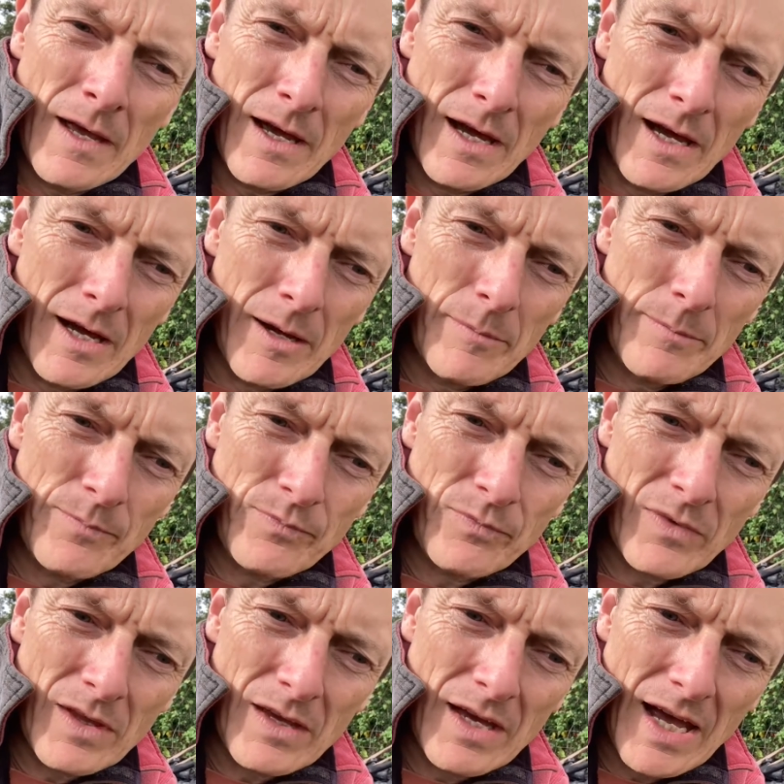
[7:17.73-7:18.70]

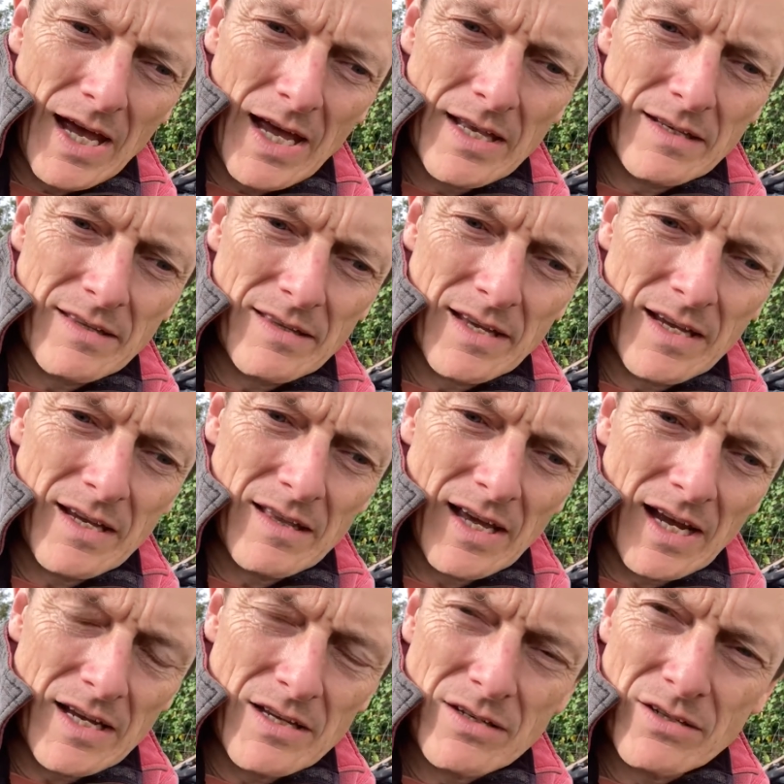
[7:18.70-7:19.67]
and
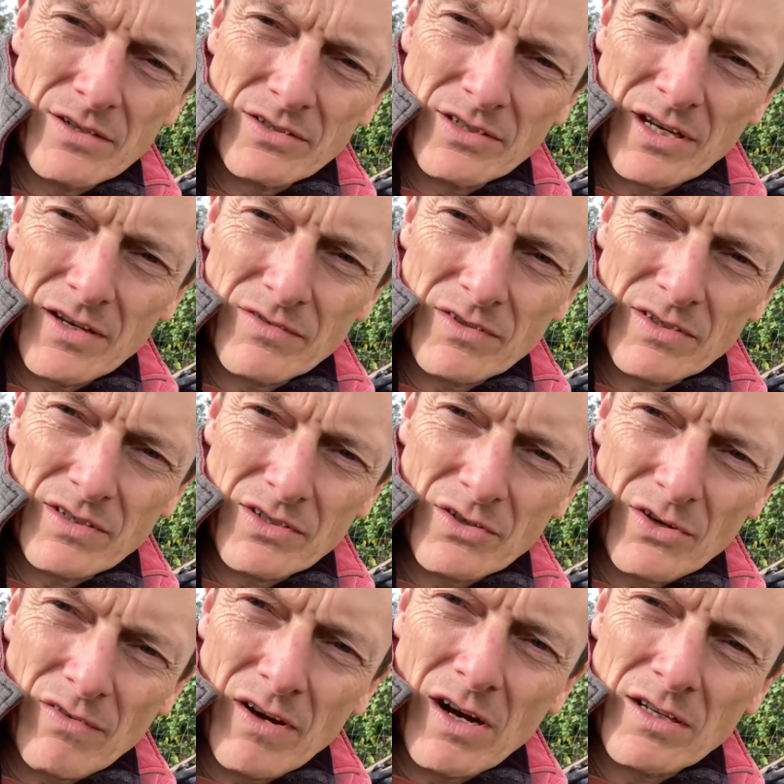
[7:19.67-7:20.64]
that serves as a
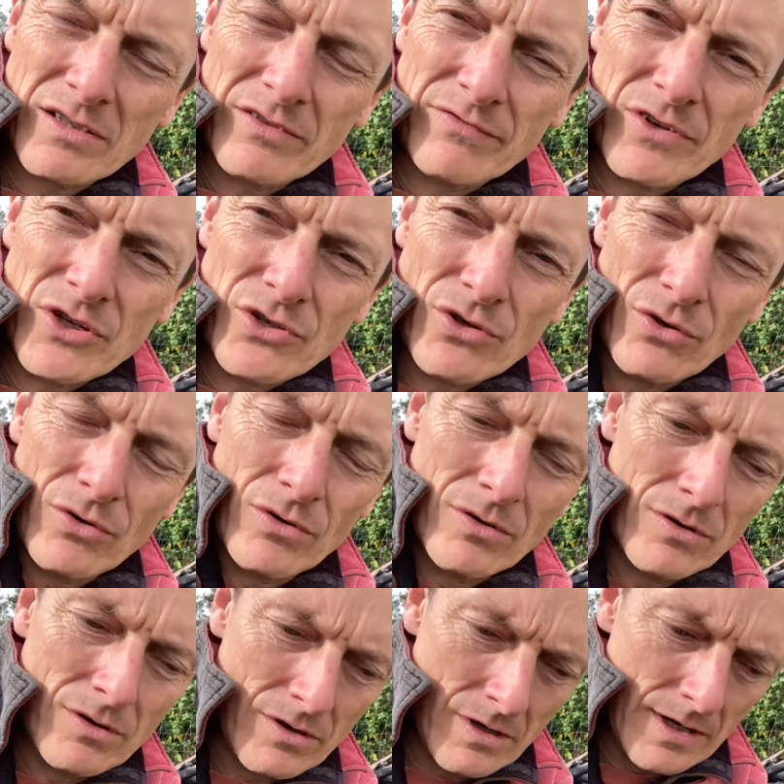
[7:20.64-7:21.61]
sort of artificial